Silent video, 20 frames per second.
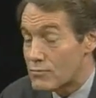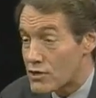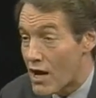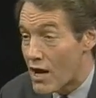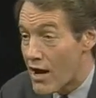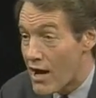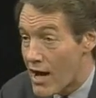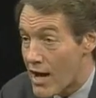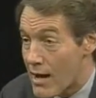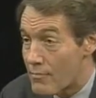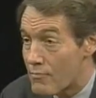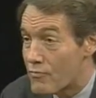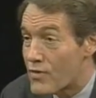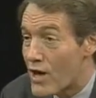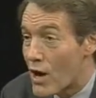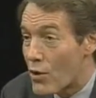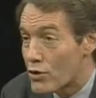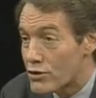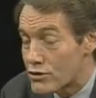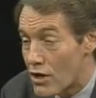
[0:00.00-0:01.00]
time
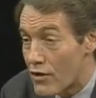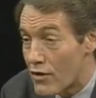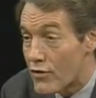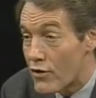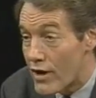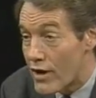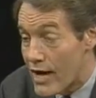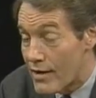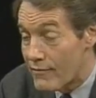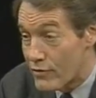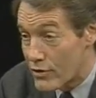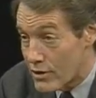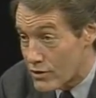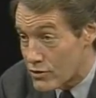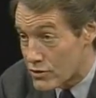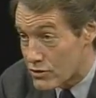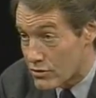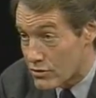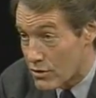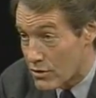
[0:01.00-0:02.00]
there was other
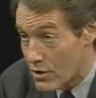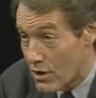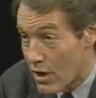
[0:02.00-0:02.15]
evidence